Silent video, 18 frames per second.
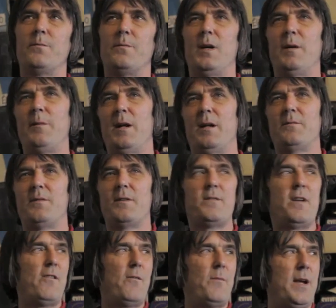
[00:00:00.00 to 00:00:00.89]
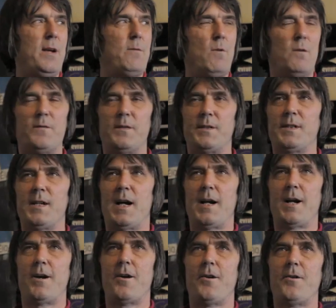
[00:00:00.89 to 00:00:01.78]
I mean, I've never been one for
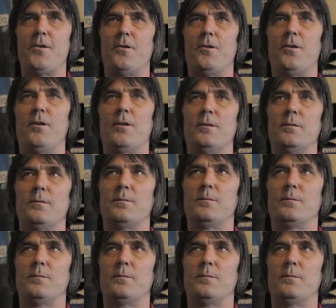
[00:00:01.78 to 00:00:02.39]
signing on, or